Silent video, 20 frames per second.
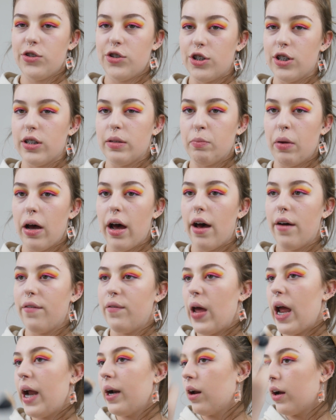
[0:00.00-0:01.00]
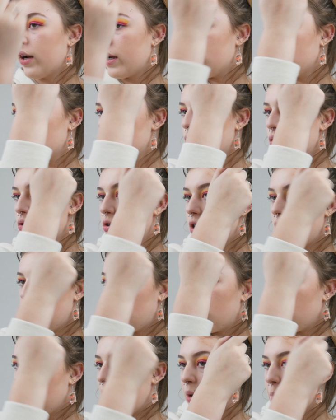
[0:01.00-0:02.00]
just perfect, like it's not too
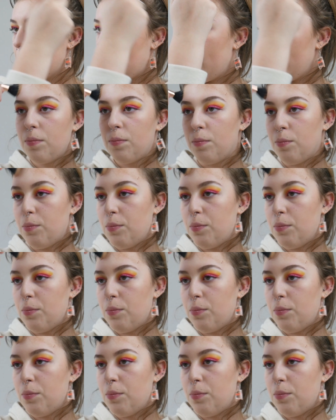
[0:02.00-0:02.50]
creamy,